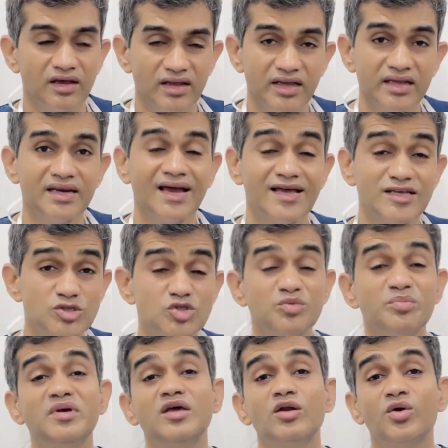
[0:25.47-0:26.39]
It has
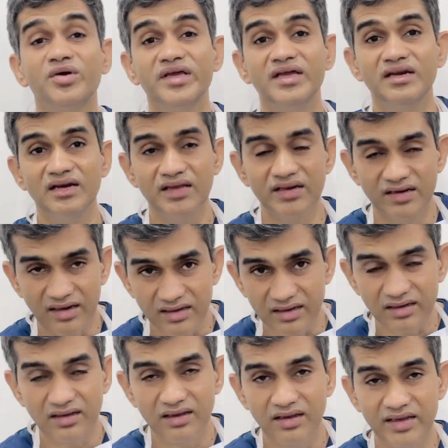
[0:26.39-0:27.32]
to be routinely
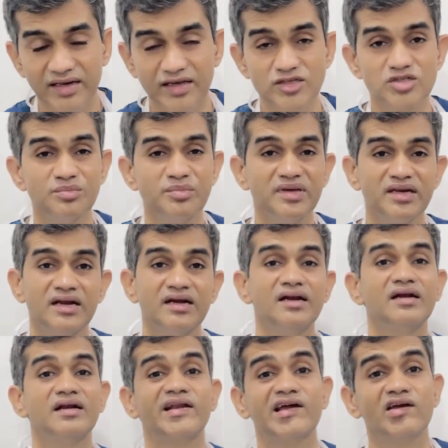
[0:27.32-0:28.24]
done. It has to be done
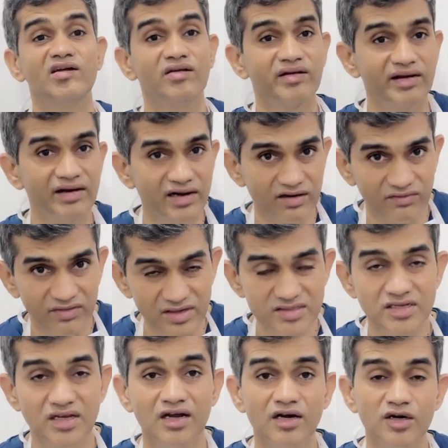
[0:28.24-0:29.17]
at regular
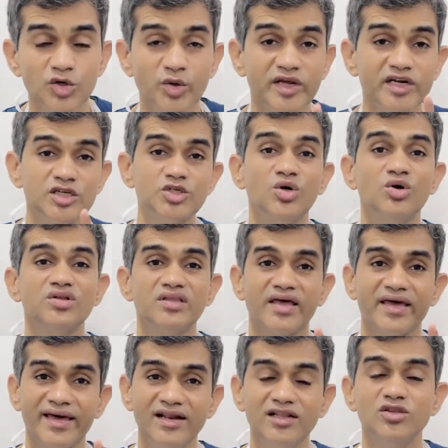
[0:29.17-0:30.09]
intervals to ensure
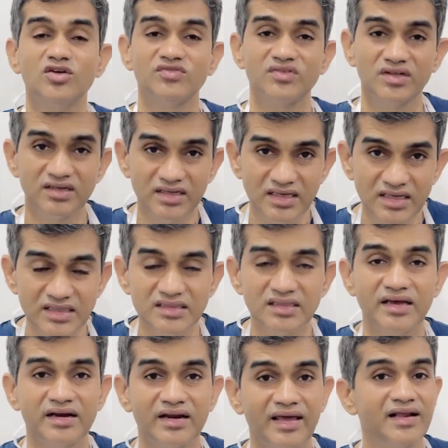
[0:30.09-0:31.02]
the health of the teeth
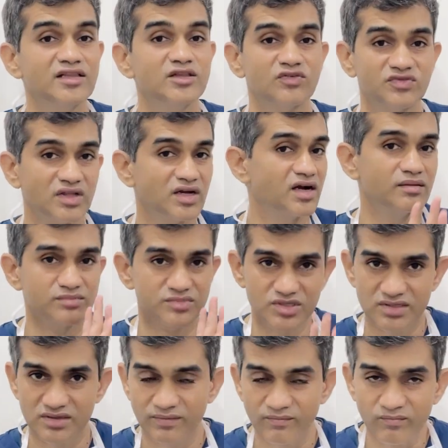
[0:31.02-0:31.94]
and health of the
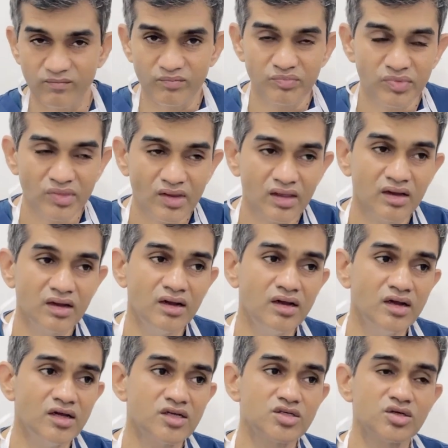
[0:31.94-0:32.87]
gums.
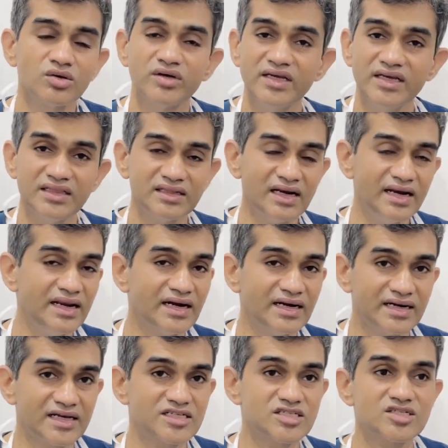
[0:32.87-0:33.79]
So teeth cleaning
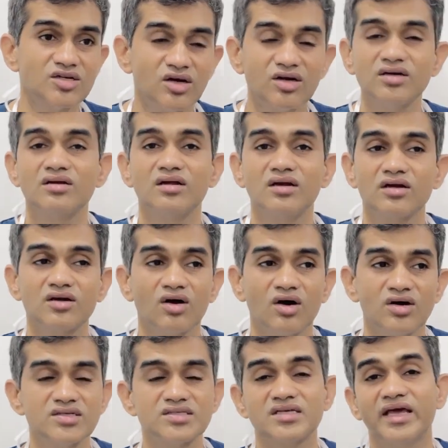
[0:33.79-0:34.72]
does not
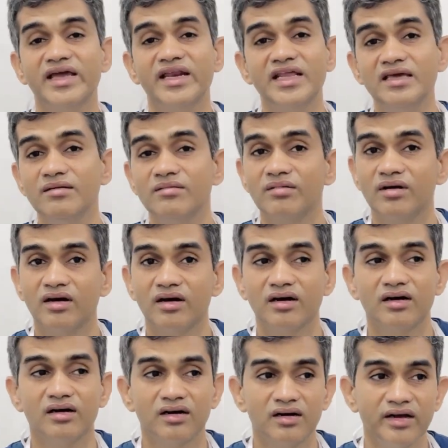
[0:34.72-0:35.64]
cause any
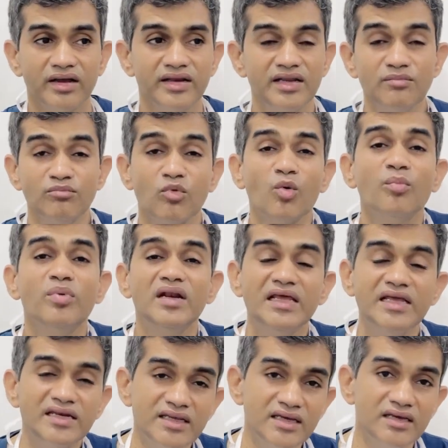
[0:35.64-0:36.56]

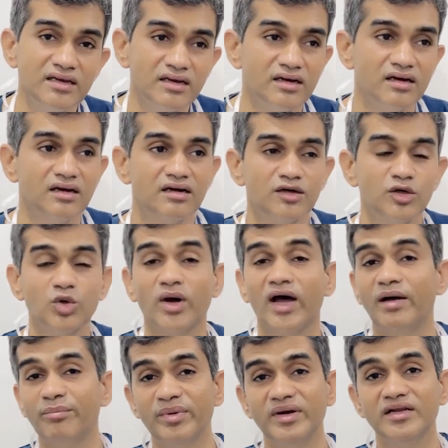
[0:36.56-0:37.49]
mobility to
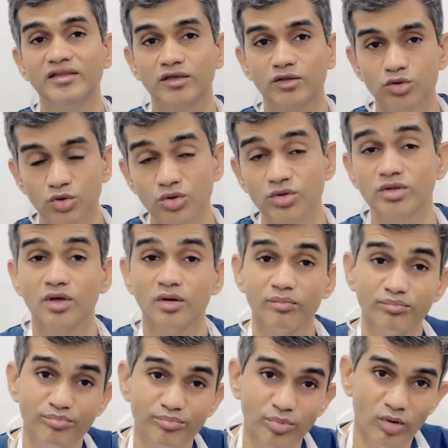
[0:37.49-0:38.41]
happen in the tooth
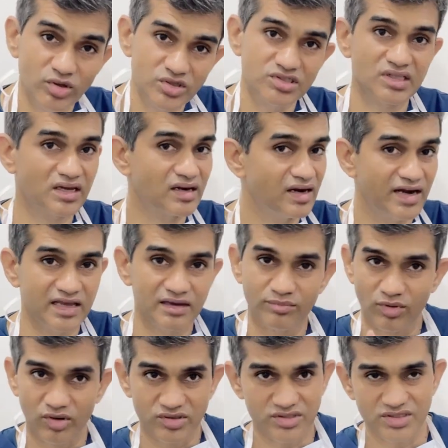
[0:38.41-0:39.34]
post the cleaning
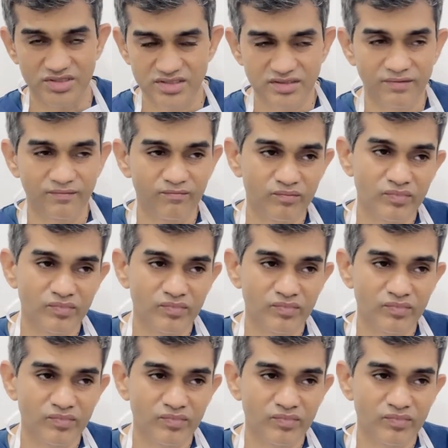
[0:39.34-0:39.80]
process.